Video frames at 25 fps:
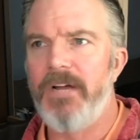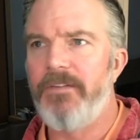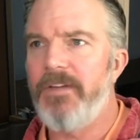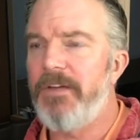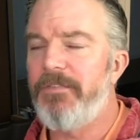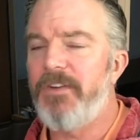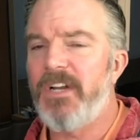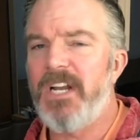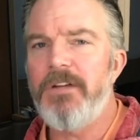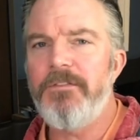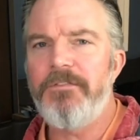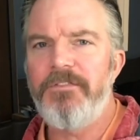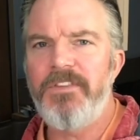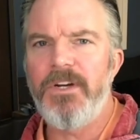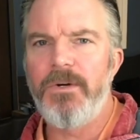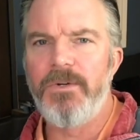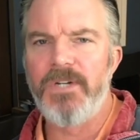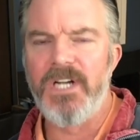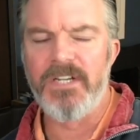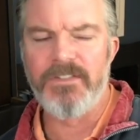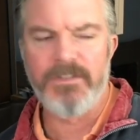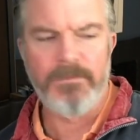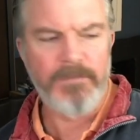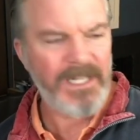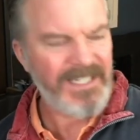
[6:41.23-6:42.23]
If I don't feel
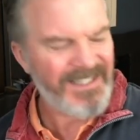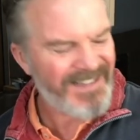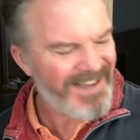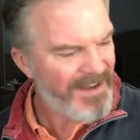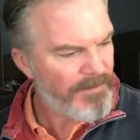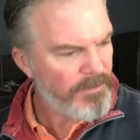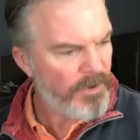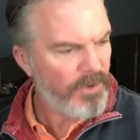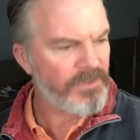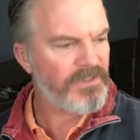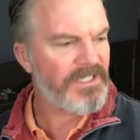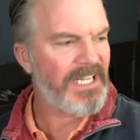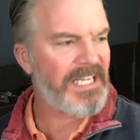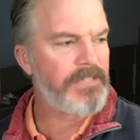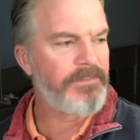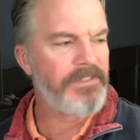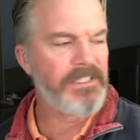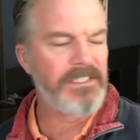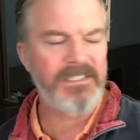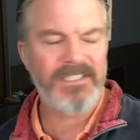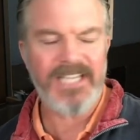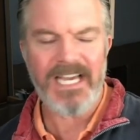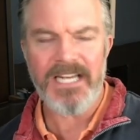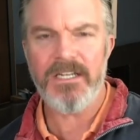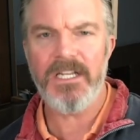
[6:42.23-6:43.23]
nerves, I'm like, come on,
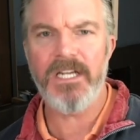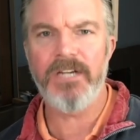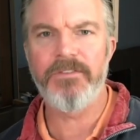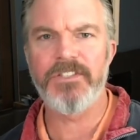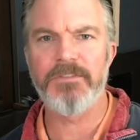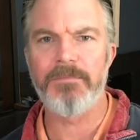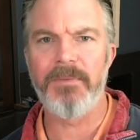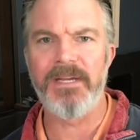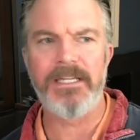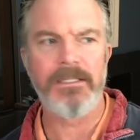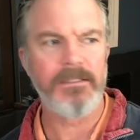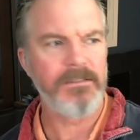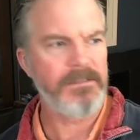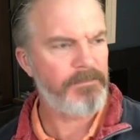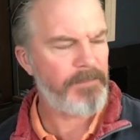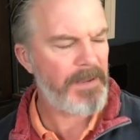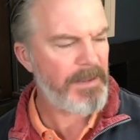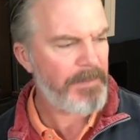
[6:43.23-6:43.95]
Davies, get nervous, mate.